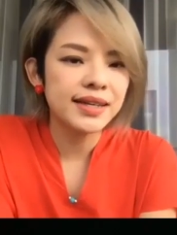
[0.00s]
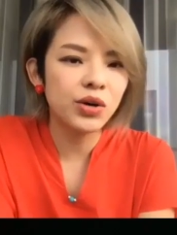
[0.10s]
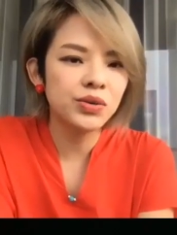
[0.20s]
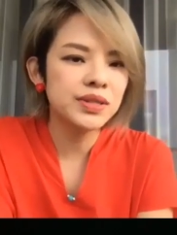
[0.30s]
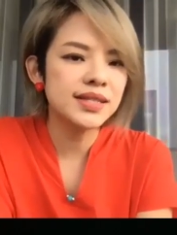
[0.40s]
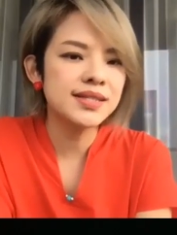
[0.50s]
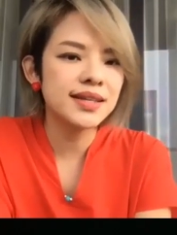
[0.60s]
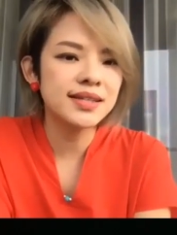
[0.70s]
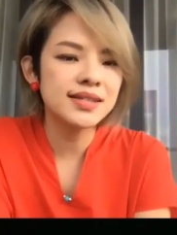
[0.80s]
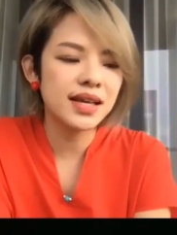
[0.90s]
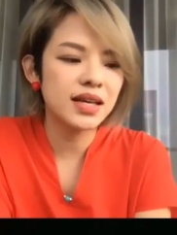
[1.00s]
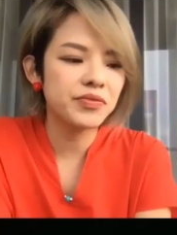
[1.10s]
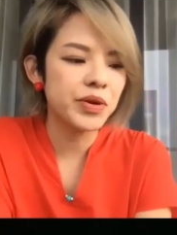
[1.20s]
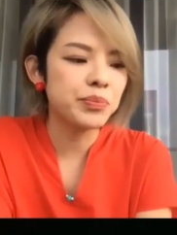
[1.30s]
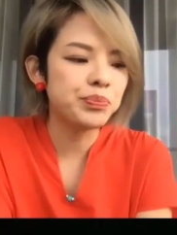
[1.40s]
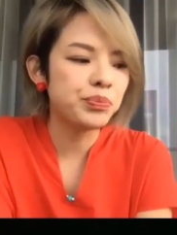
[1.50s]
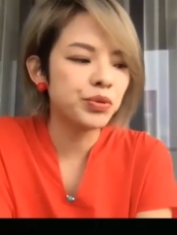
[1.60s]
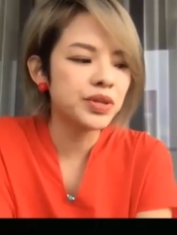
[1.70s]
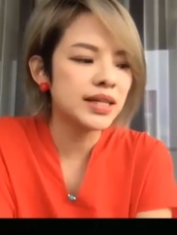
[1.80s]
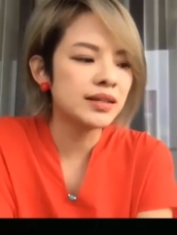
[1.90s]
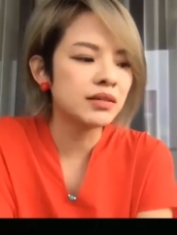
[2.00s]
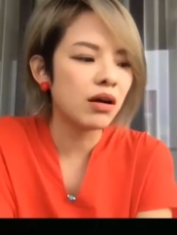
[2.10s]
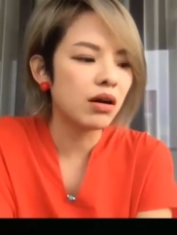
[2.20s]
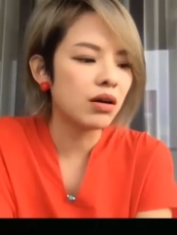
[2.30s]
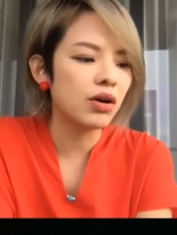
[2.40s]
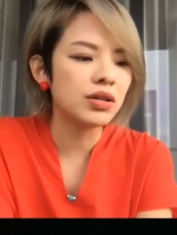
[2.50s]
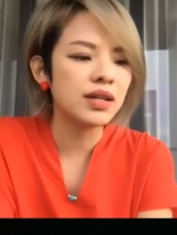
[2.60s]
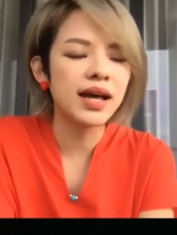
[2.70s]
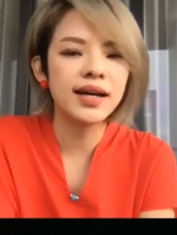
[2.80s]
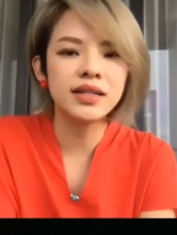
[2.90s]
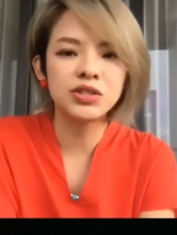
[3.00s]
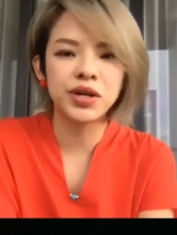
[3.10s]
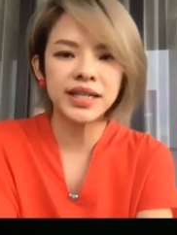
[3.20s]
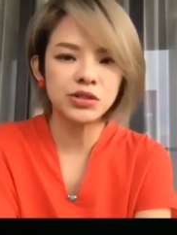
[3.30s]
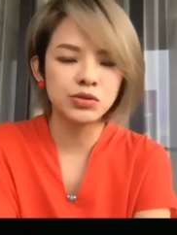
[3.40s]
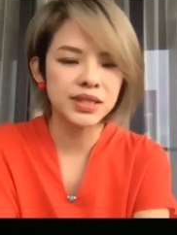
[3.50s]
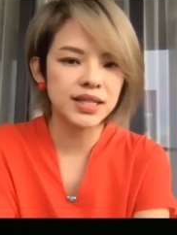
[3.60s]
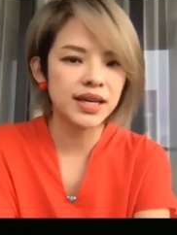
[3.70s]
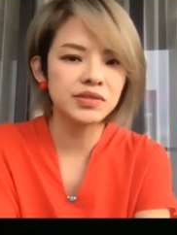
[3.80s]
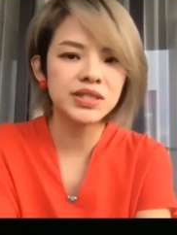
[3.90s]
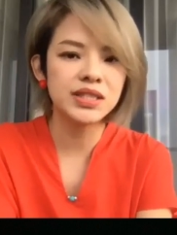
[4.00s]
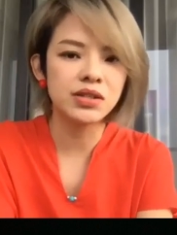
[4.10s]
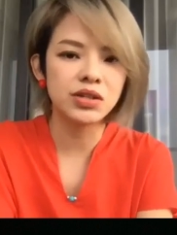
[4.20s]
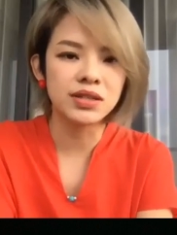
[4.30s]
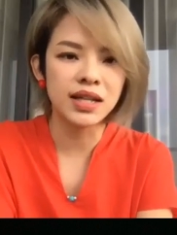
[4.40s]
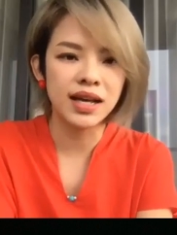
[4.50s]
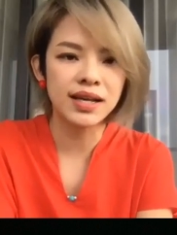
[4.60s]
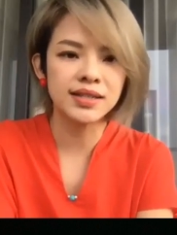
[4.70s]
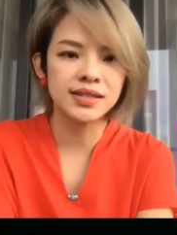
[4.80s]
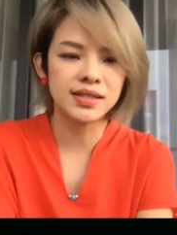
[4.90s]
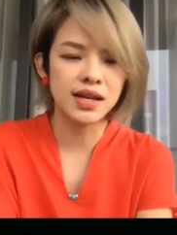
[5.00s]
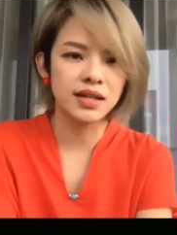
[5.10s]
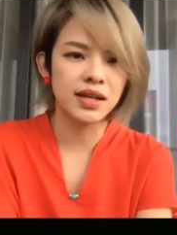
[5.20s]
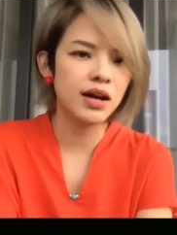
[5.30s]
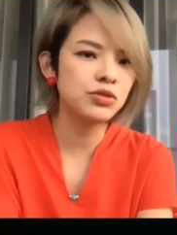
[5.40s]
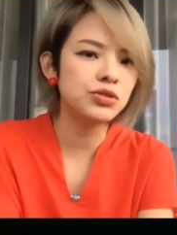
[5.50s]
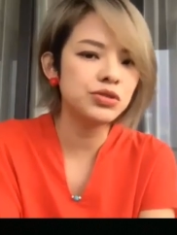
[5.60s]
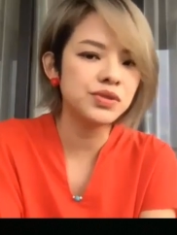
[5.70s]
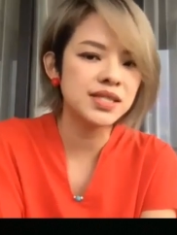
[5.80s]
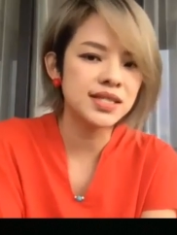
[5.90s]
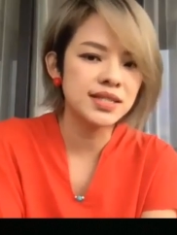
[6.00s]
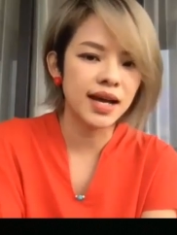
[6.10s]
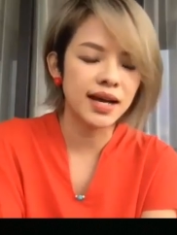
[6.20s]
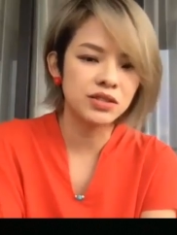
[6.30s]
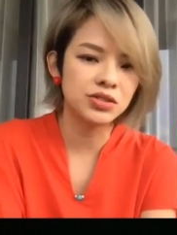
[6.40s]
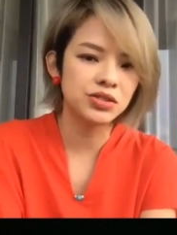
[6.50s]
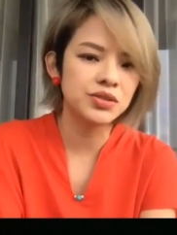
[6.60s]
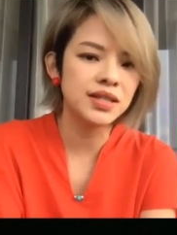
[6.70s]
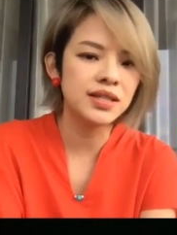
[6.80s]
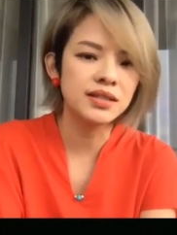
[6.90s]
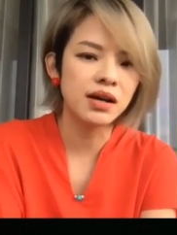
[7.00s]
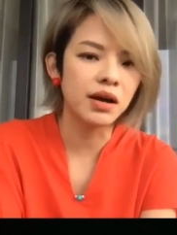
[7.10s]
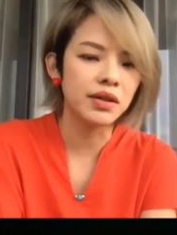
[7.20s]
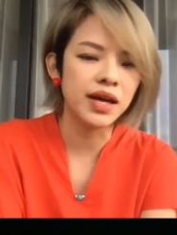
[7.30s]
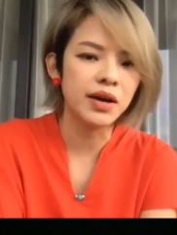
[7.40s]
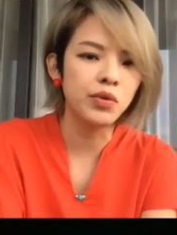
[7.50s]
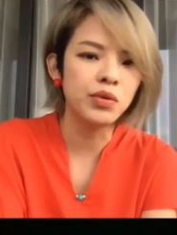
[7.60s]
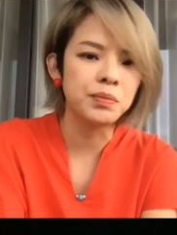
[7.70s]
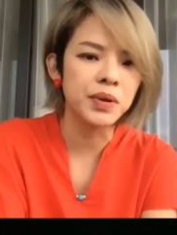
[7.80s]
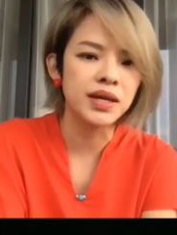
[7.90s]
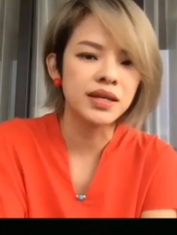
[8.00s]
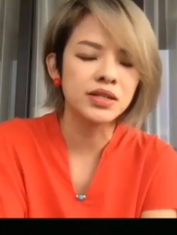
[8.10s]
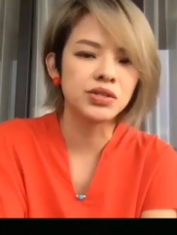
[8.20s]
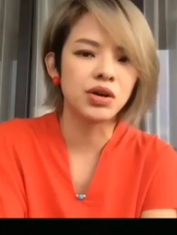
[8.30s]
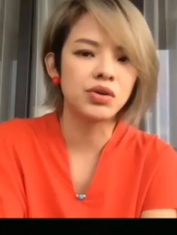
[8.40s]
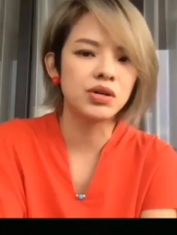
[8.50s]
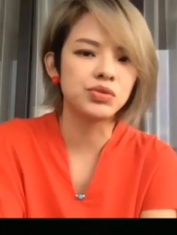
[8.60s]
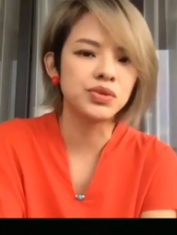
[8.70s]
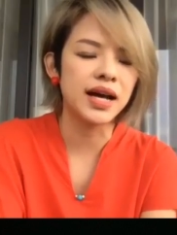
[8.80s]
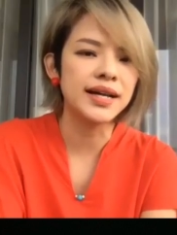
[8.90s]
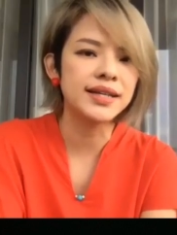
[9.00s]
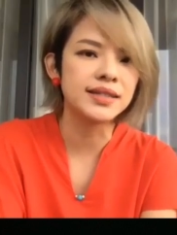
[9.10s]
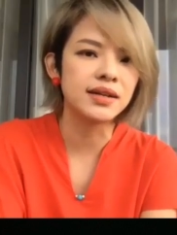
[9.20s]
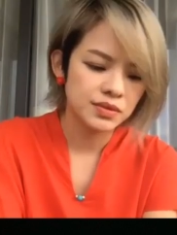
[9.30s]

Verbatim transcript: all oh, these things are even putting uh, online, trying to make everything online? And how do you see that? Do you think uh, that would be, you know, a good idea?